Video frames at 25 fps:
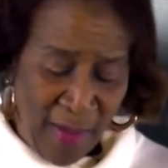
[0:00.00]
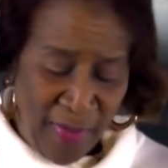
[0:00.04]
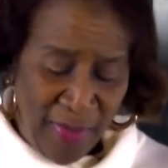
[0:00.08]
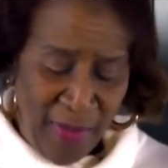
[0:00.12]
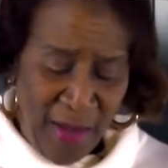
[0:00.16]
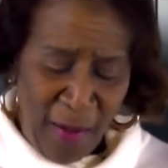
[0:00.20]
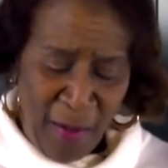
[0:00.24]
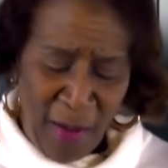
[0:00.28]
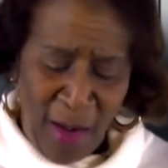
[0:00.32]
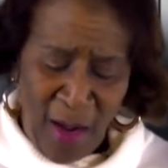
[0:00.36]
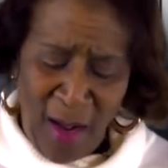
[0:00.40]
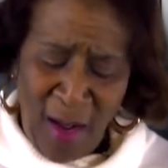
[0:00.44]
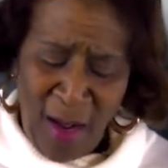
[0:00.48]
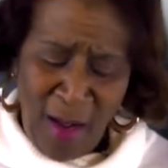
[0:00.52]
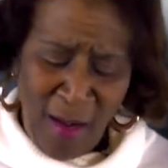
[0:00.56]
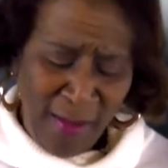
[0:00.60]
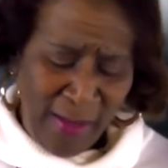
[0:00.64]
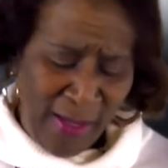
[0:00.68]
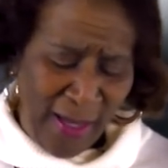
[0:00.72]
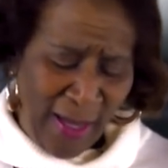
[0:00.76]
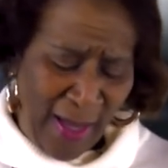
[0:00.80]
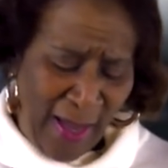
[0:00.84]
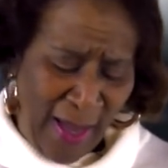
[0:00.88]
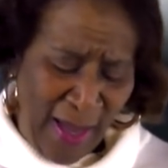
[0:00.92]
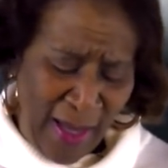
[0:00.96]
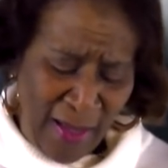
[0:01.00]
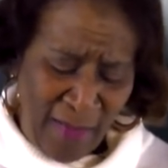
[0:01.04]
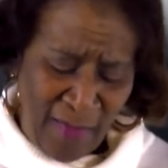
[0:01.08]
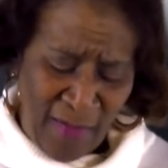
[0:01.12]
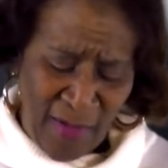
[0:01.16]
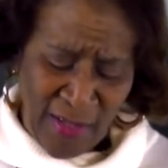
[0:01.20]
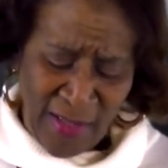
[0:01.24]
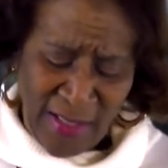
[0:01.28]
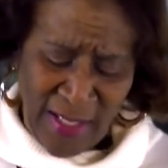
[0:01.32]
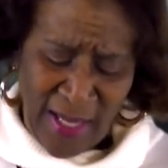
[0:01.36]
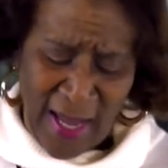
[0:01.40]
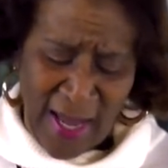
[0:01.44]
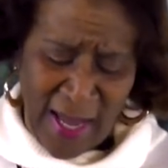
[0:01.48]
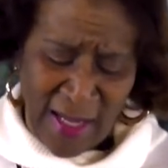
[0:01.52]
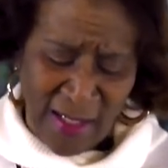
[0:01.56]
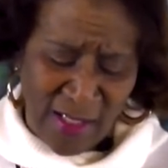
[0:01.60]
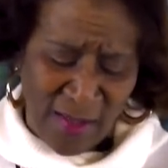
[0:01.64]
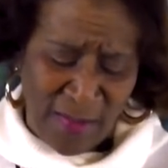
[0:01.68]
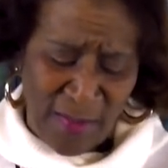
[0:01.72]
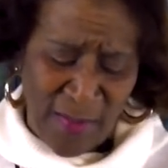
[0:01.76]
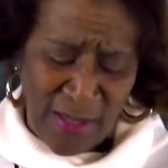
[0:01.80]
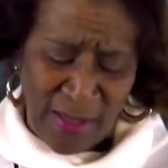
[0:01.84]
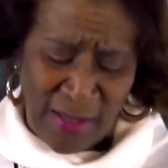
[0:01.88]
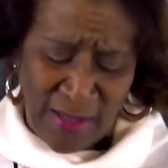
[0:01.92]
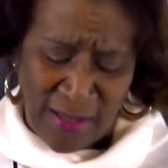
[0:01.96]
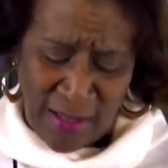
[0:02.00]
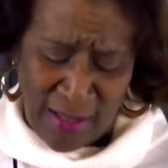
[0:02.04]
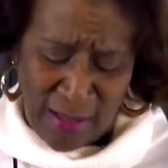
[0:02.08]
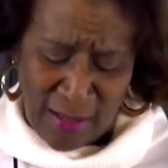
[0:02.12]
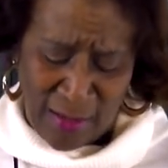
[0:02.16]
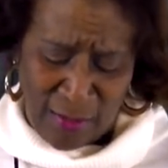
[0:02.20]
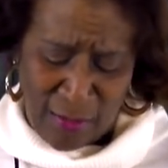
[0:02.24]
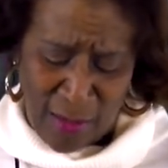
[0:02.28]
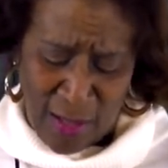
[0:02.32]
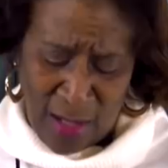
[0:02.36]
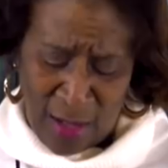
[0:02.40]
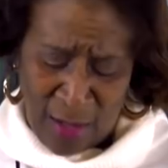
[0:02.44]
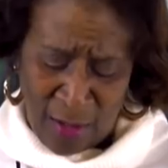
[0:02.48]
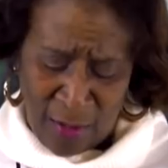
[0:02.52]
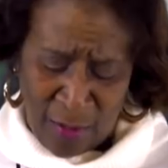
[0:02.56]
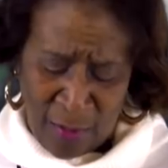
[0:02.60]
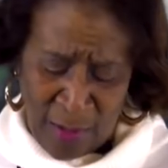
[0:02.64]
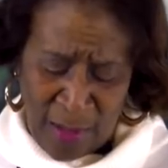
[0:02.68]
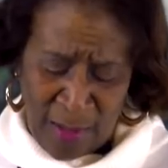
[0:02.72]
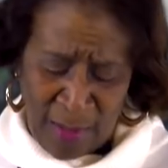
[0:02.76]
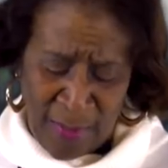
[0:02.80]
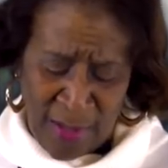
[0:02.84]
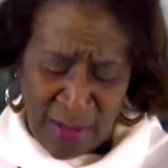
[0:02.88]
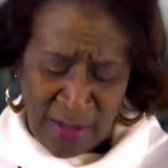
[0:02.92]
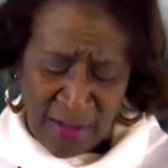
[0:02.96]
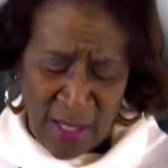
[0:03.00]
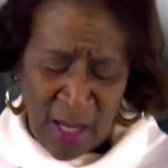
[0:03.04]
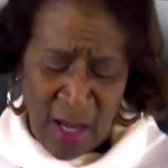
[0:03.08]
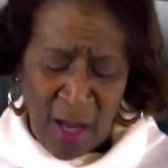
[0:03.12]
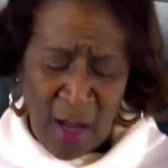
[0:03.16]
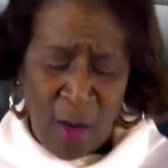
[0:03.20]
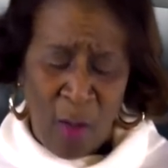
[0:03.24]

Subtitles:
There were all kind of attachments and agreements.